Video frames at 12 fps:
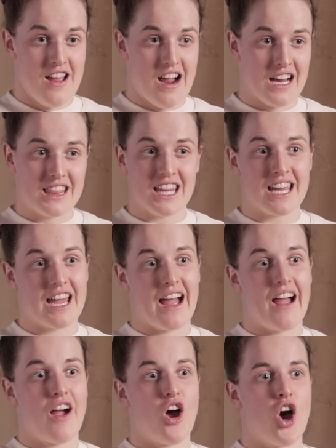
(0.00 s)
I think
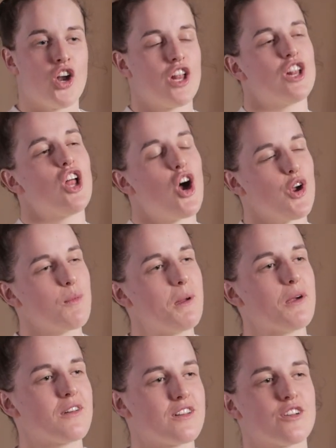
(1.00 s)
on a longer
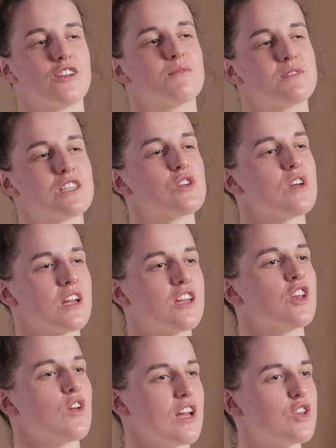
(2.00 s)
period of term, so like, you
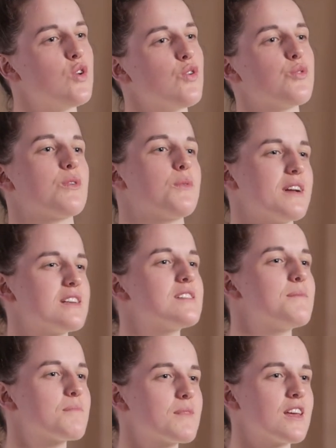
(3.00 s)
know, like two, three weeks,
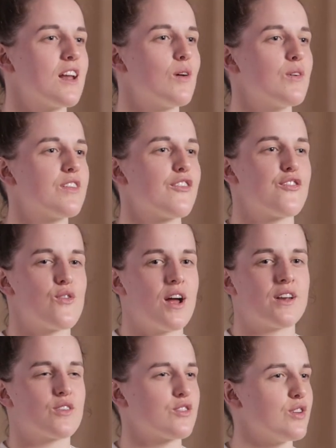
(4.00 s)
you know, with a
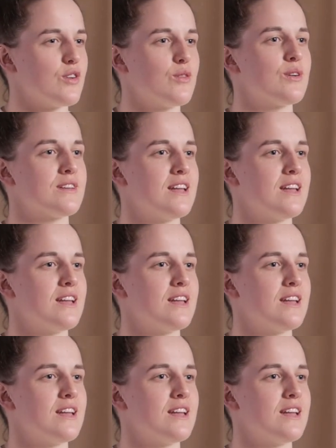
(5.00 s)
friend or two and,